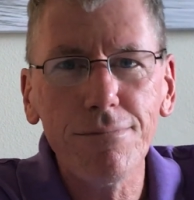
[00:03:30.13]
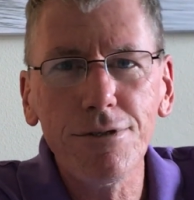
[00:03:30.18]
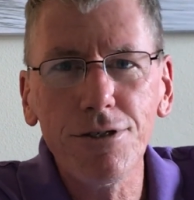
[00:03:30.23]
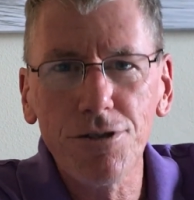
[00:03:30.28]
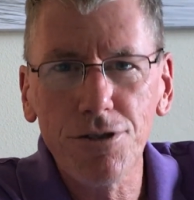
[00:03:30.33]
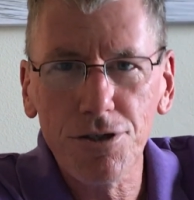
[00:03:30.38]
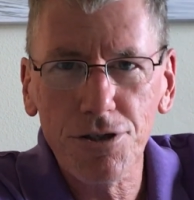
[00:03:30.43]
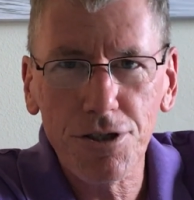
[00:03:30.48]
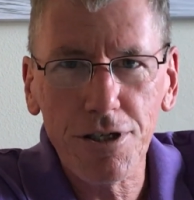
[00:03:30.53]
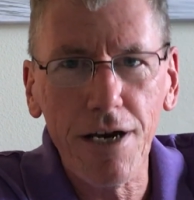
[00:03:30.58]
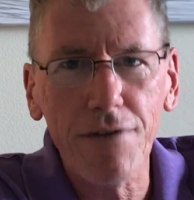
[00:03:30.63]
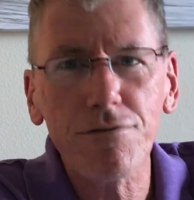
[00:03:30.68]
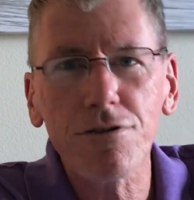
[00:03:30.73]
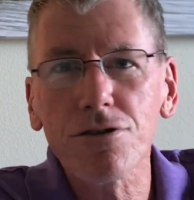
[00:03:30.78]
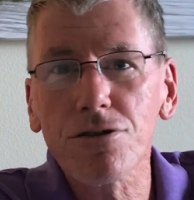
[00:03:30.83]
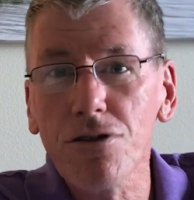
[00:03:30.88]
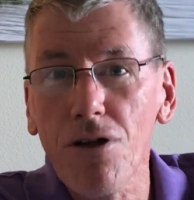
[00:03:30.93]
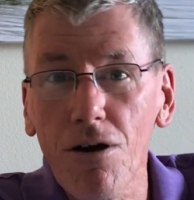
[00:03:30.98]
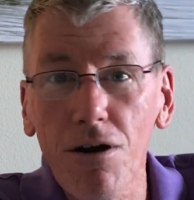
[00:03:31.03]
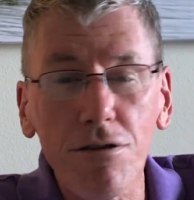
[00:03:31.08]
You just have
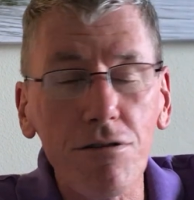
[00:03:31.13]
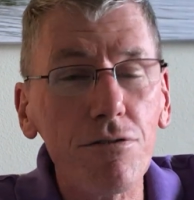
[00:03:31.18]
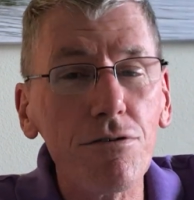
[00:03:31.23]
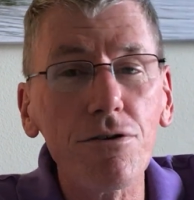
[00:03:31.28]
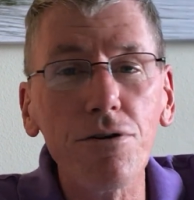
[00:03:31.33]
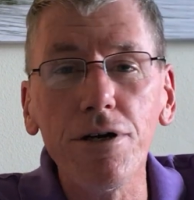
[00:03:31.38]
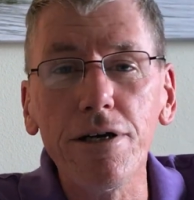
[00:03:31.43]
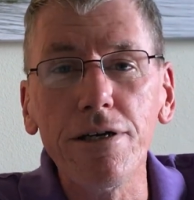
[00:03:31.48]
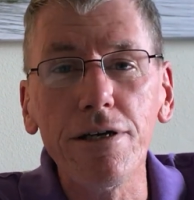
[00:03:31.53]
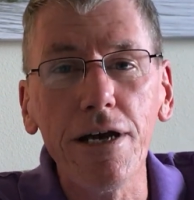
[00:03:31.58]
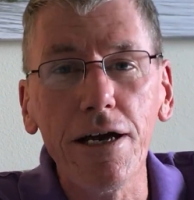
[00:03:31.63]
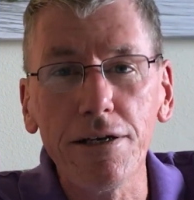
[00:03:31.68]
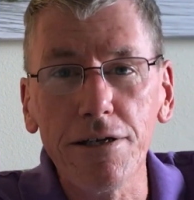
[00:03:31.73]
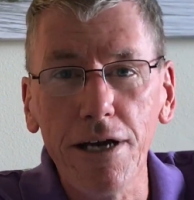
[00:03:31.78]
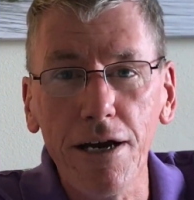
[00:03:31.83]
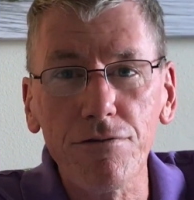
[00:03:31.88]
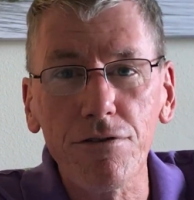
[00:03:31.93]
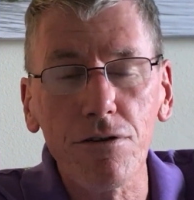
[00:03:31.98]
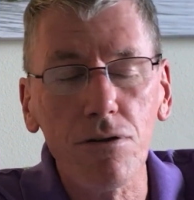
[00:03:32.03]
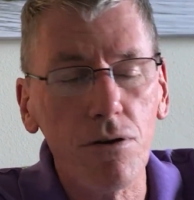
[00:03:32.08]
to slog through it, and
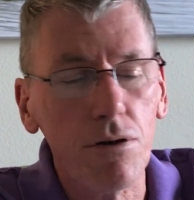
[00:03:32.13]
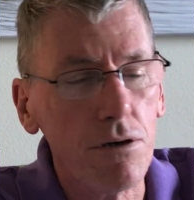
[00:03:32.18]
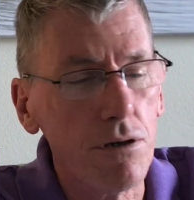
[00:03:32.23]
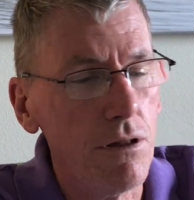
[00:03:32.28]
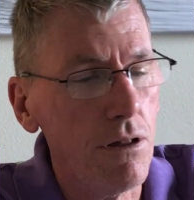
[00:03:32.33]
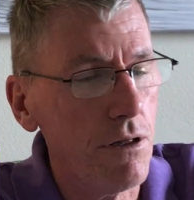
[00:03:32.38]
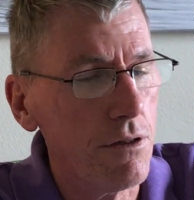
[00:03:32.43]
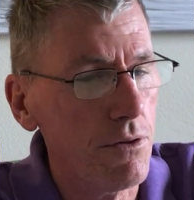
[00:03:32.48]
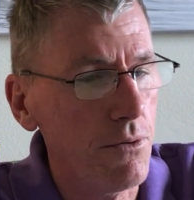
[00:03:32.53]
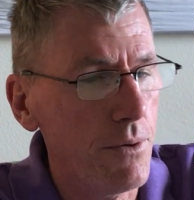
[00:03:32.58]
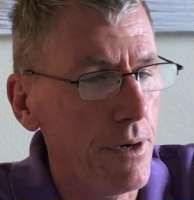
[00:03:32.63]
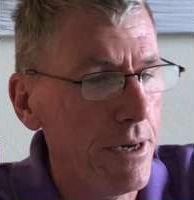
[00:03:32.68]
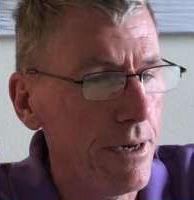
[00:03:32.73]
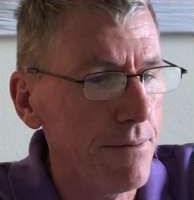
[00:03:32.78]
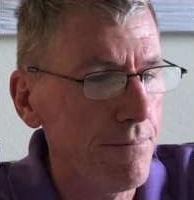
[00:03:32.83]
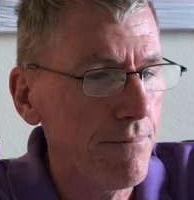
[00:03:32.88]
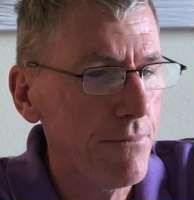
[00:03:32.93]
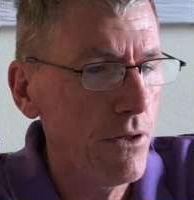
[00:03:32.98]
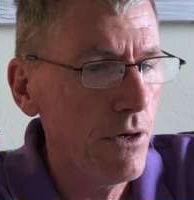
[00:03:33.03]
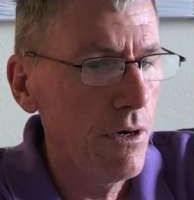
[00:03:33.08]
you have to learn along the way.